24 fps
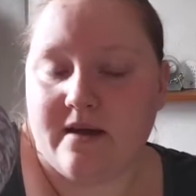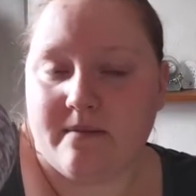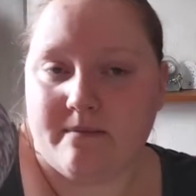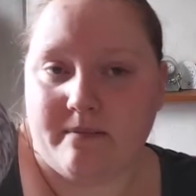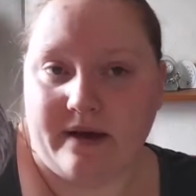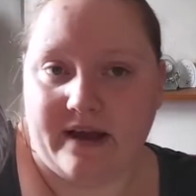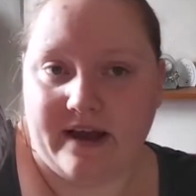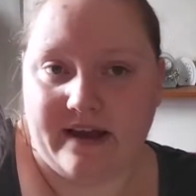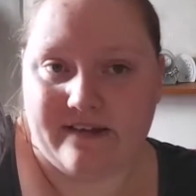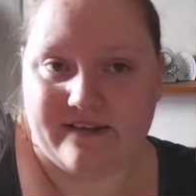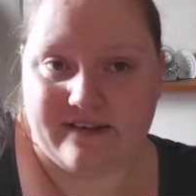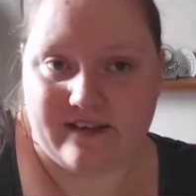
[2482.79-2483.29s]

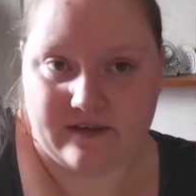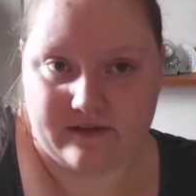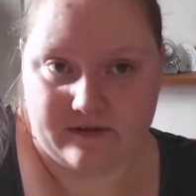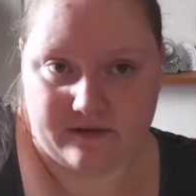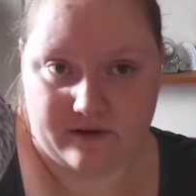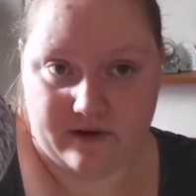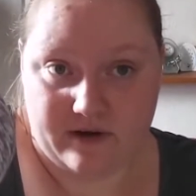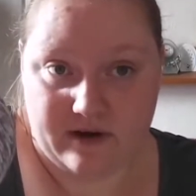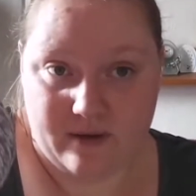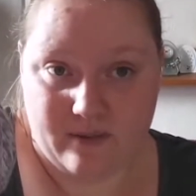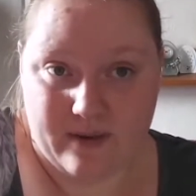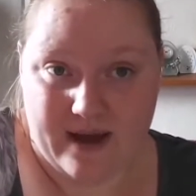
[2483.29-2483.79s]
My
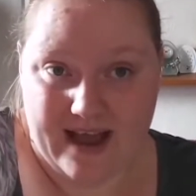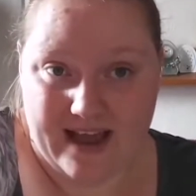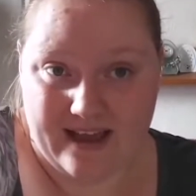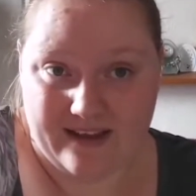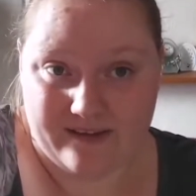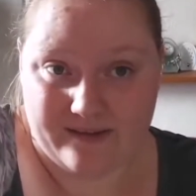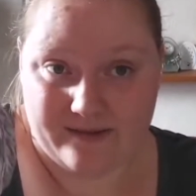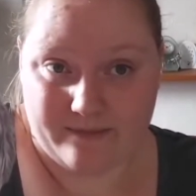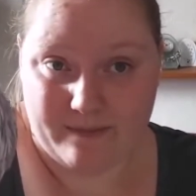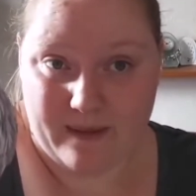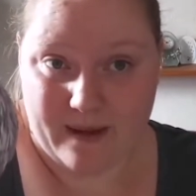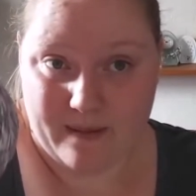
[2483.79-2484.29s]
sister only
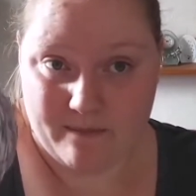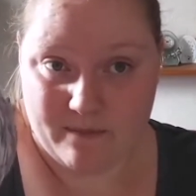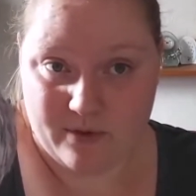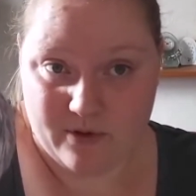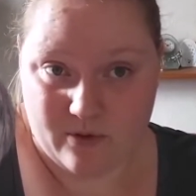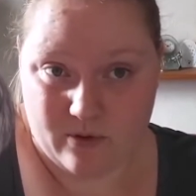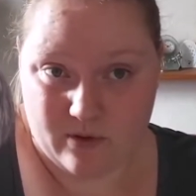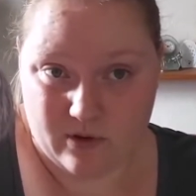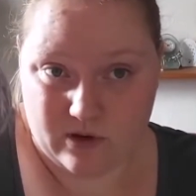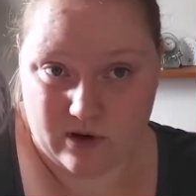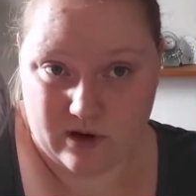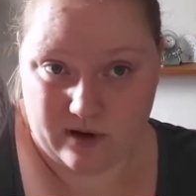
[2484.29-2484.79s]
wears
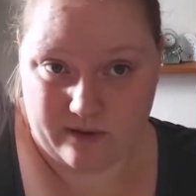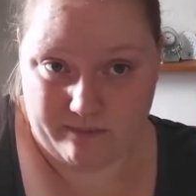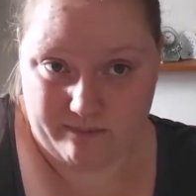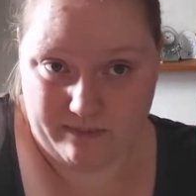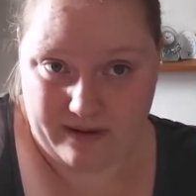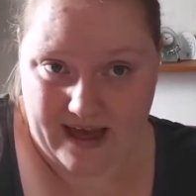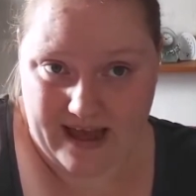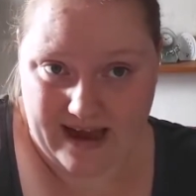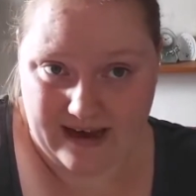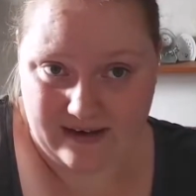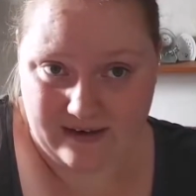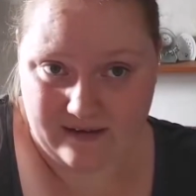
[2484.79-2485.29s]
bamboo or cotton
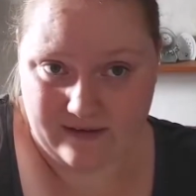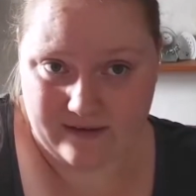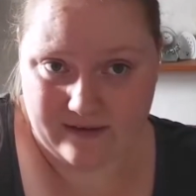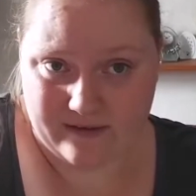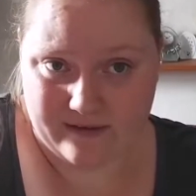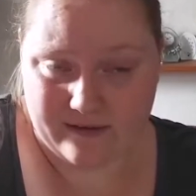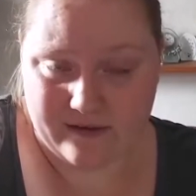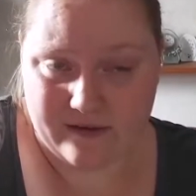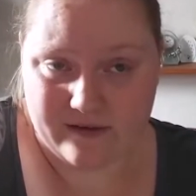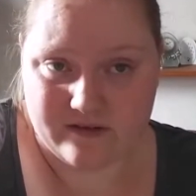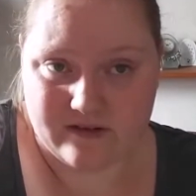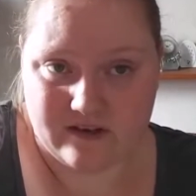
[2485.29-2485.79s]

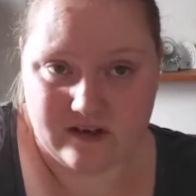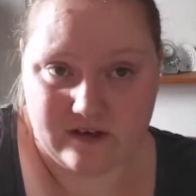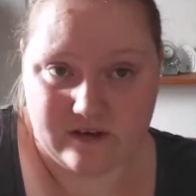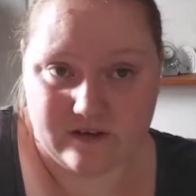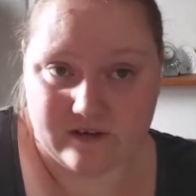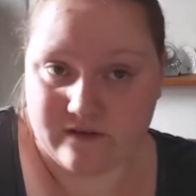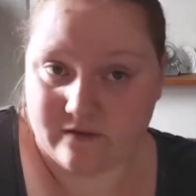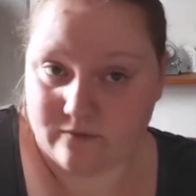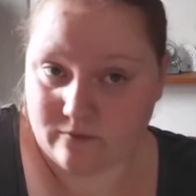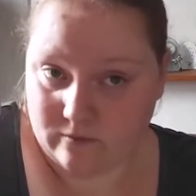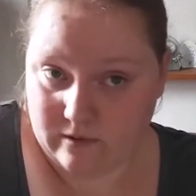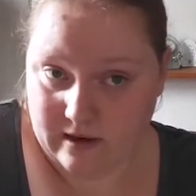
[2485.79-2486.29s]
blends. She
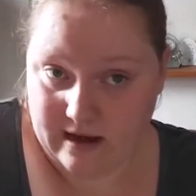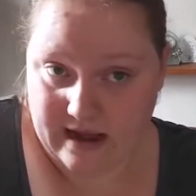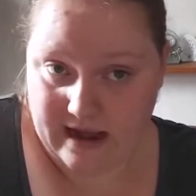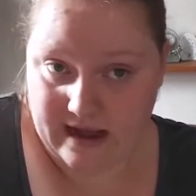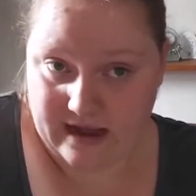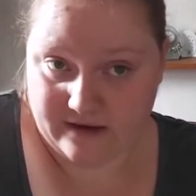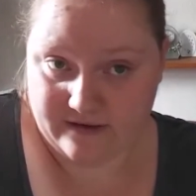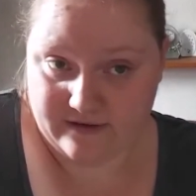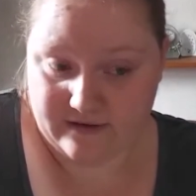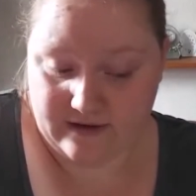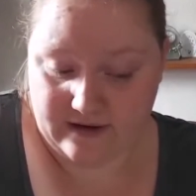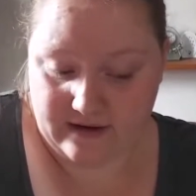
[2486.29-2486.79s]
doesn't
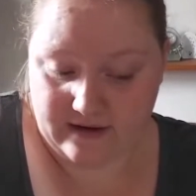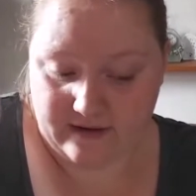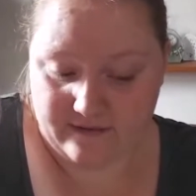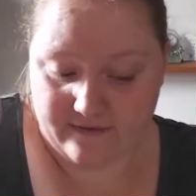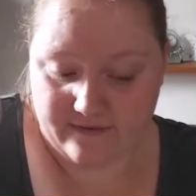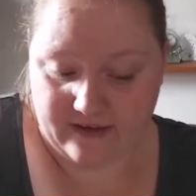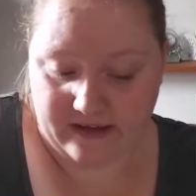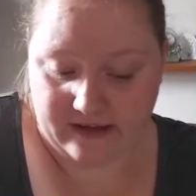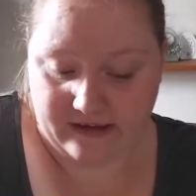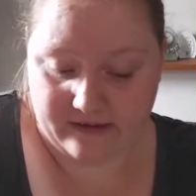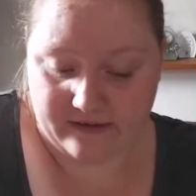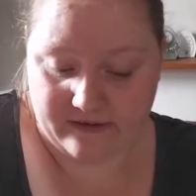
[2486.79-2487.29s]
wear, she
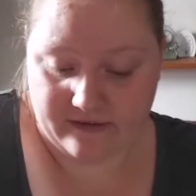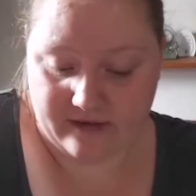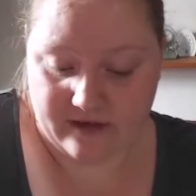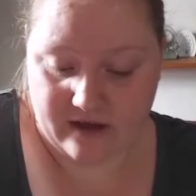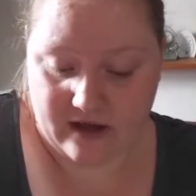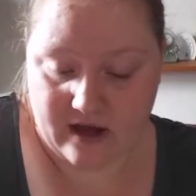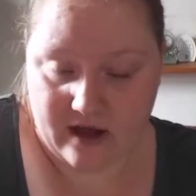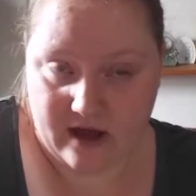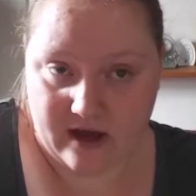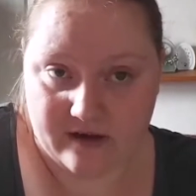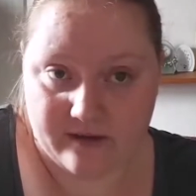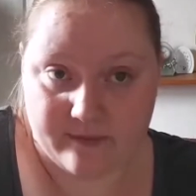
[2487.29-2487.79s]
thinks
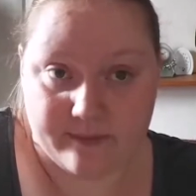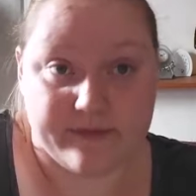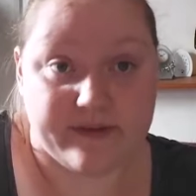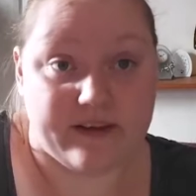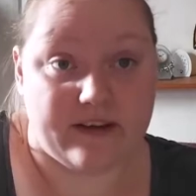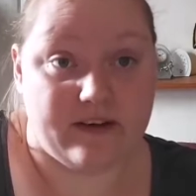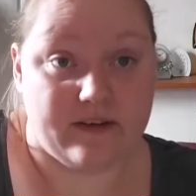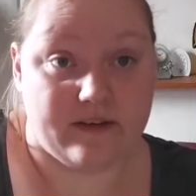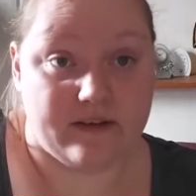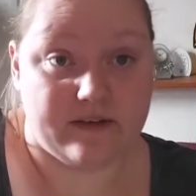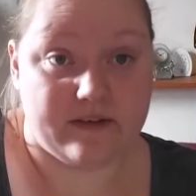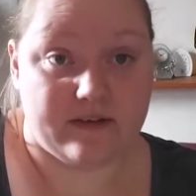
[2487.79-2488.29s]
that
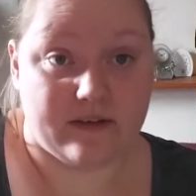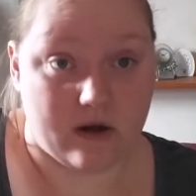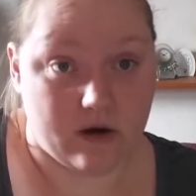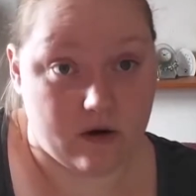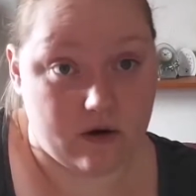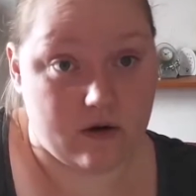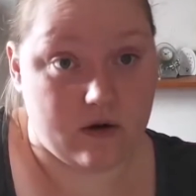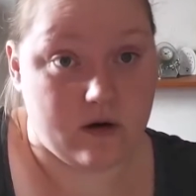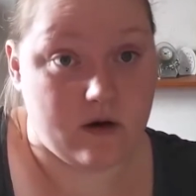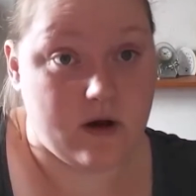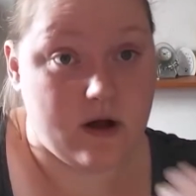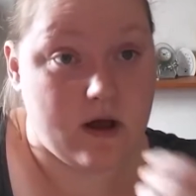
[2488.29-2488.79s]
100%
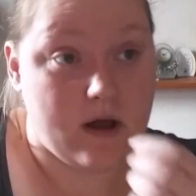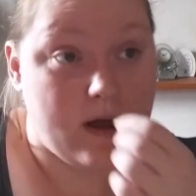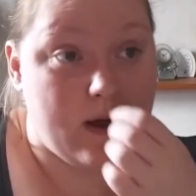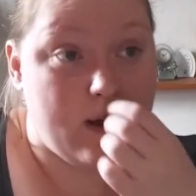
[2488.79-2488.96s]
sock